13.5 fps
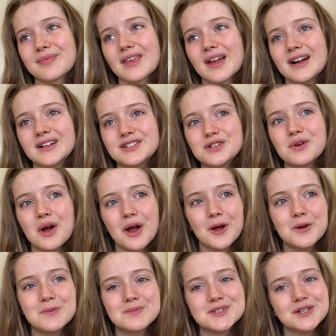I do
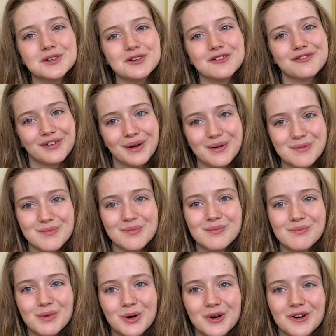hope to film
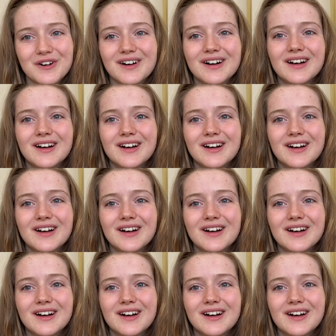more